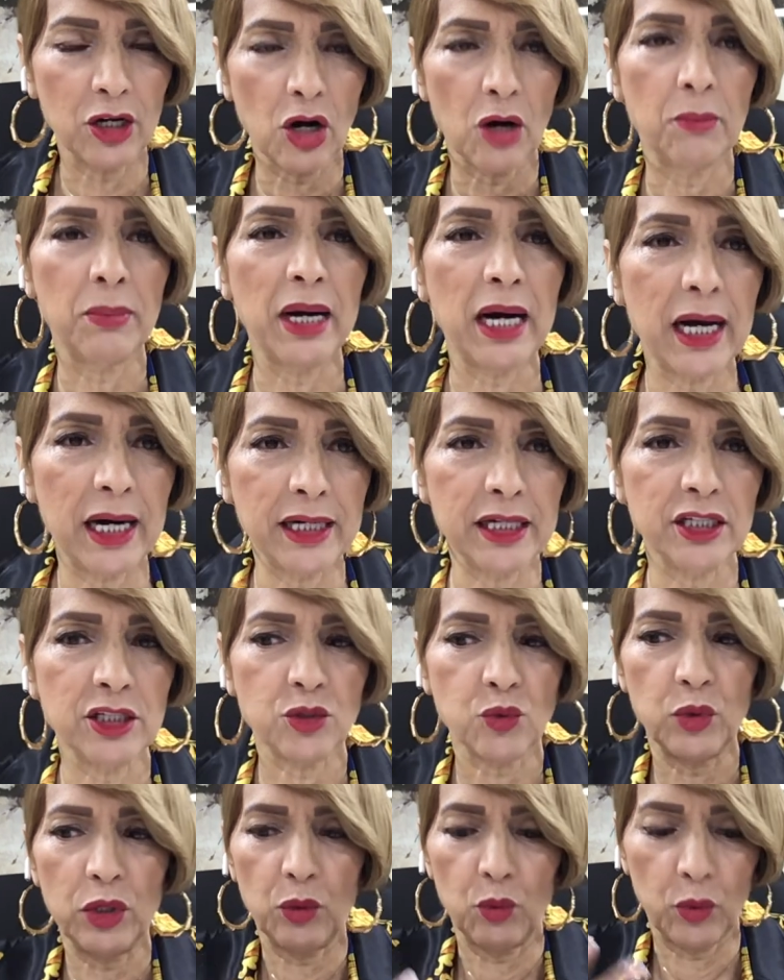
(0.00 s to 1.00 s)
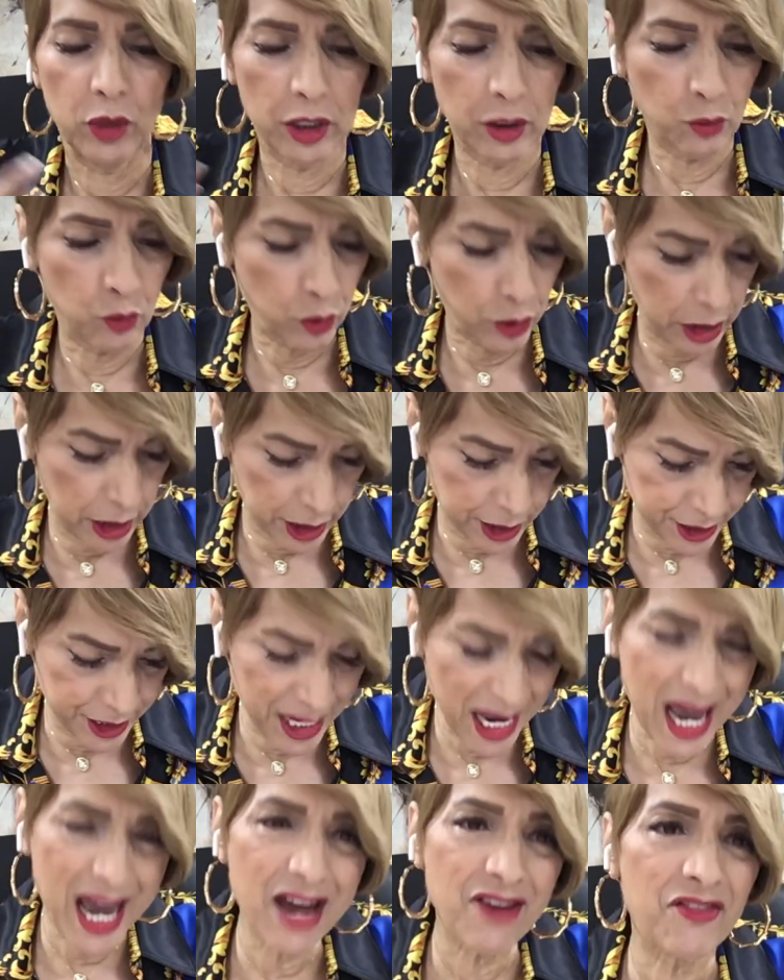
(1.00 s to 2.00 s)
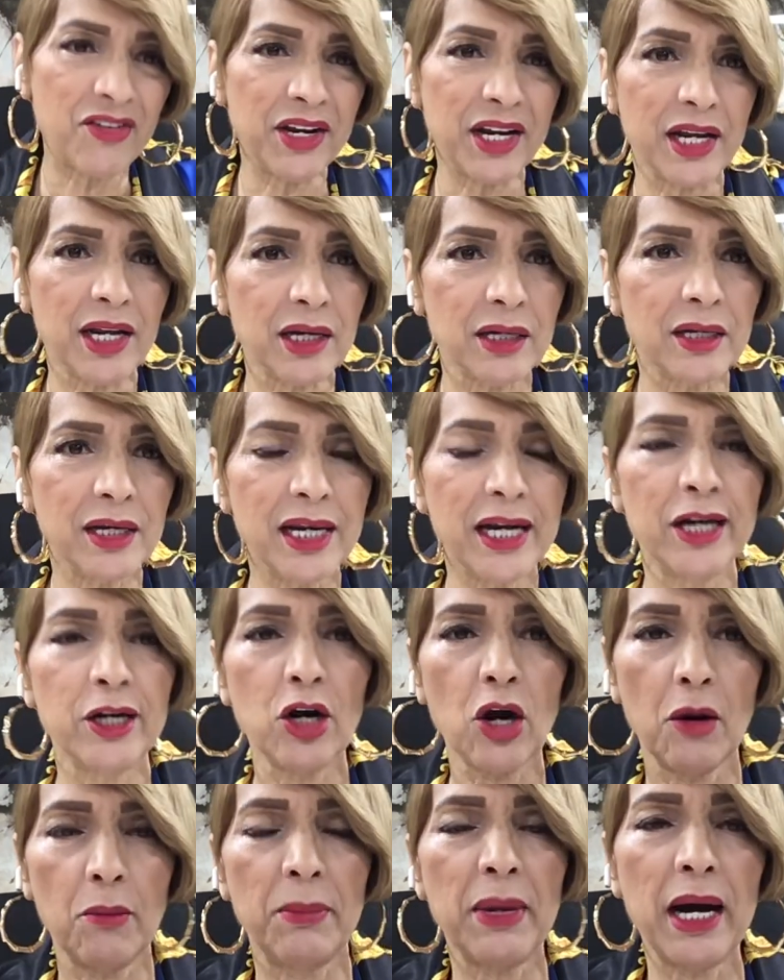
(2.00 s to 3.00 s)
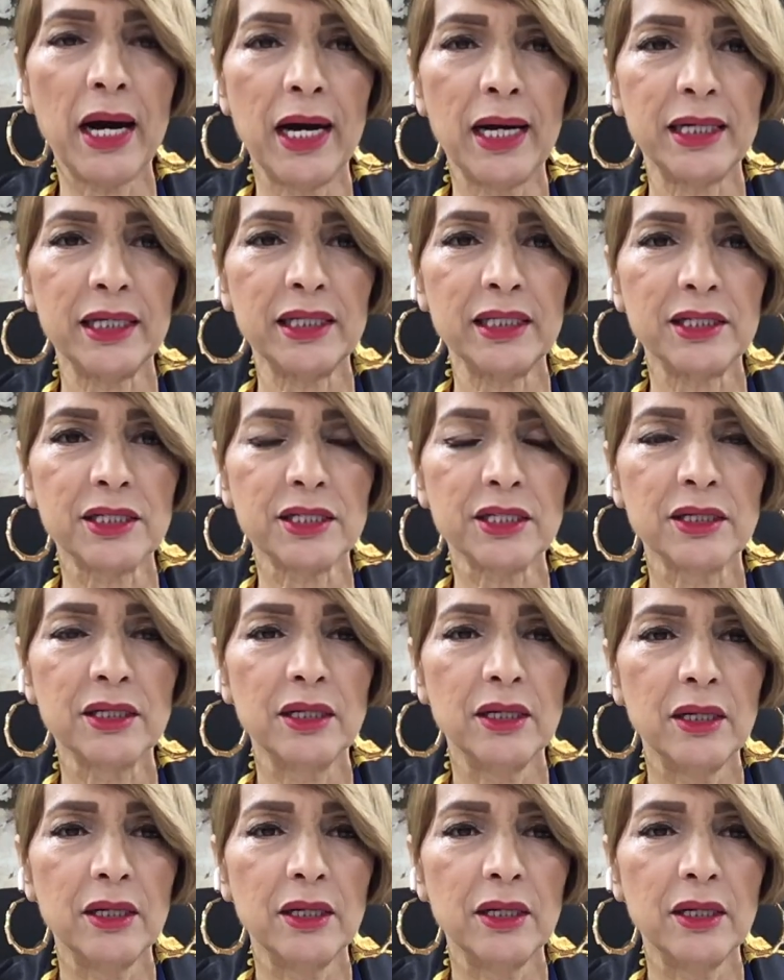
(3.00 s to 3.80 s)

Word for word: our bodies, when, when, when it's evident in our bodies.